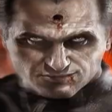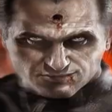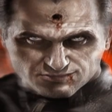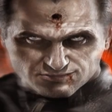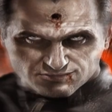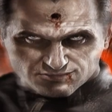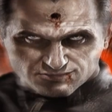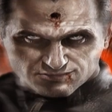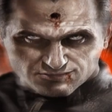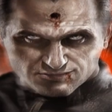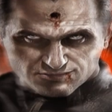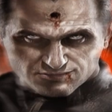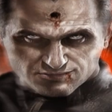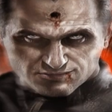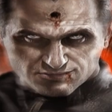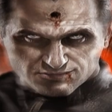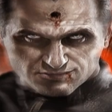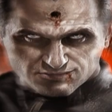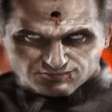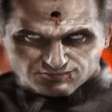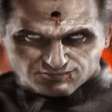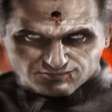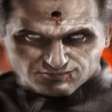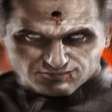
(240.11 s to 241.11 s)

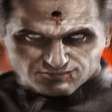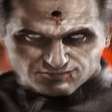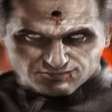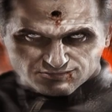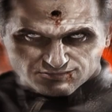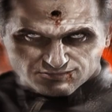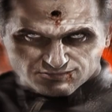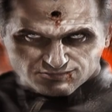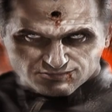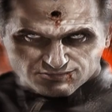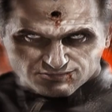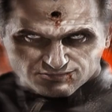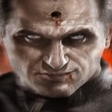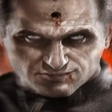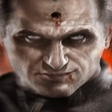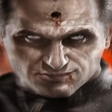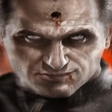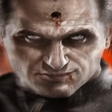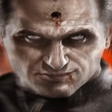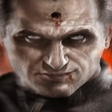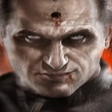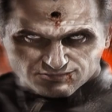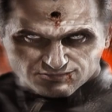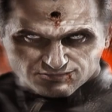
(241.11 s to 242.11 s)

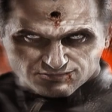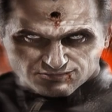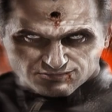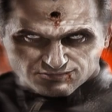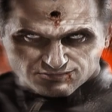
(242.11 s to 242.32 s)
[no speech]